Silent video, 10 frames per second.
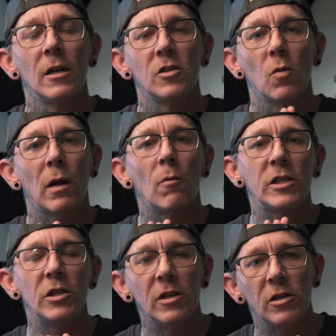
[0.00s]
So what I
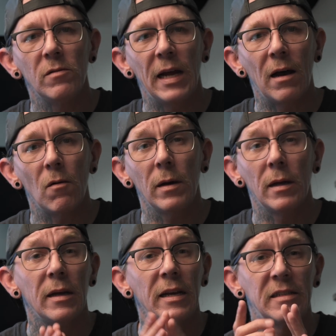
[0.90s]
want you to do now
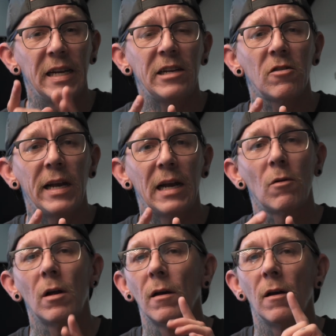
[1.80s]
is take your
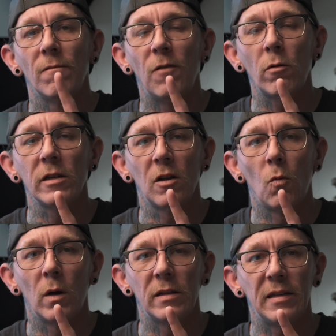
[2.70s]
camera, focus
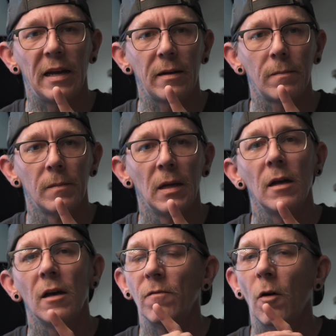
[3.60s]
on one setting.
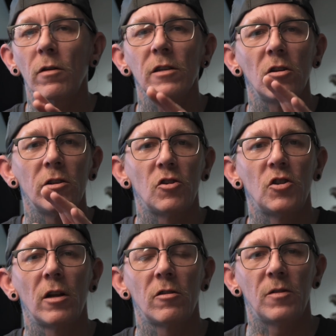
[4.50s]
Focus on your
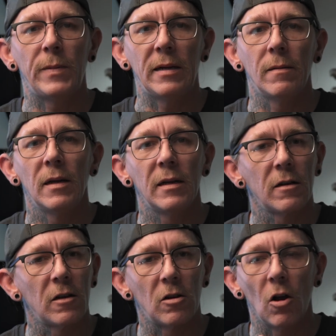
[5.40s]
shutter speed.
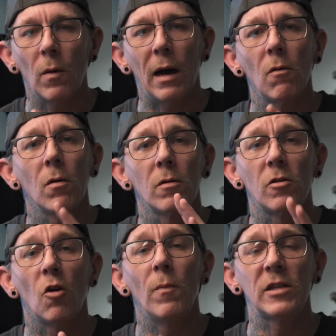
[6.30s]
Go out,
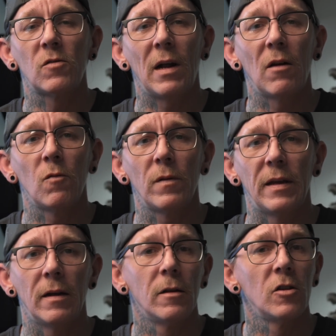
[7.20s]
go mess around with
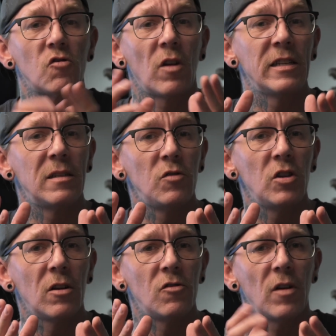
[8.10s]
it. Try some
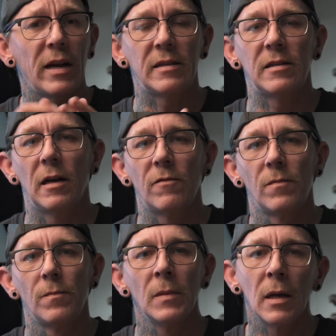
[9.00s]
shutter drag stuff.
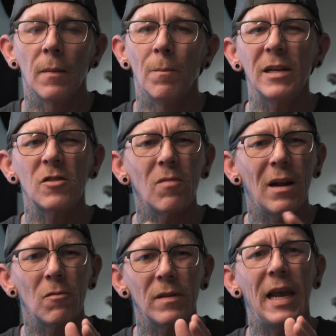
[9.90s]
Mess
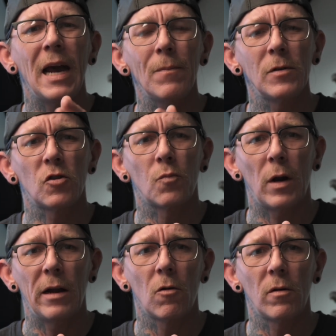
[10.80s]
around with the aperture
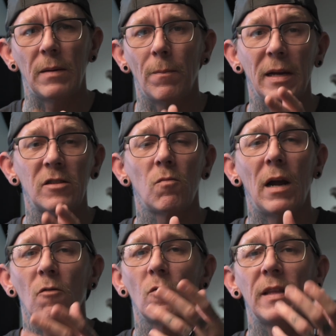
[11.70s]
priority. Mess
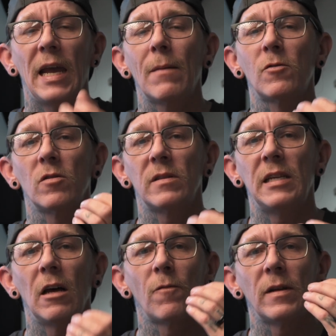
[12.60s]
around with the aperture
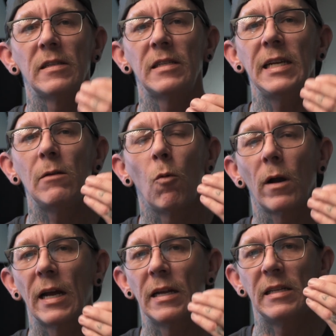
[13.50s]
itself and see
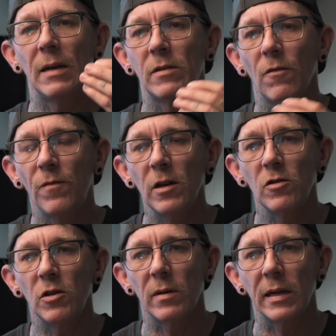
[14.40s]
what kind of depths of
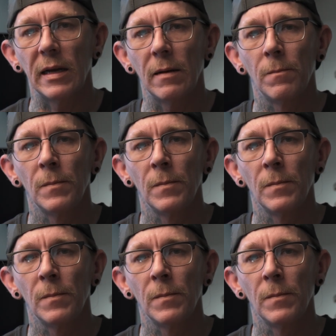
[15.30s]
field you can get.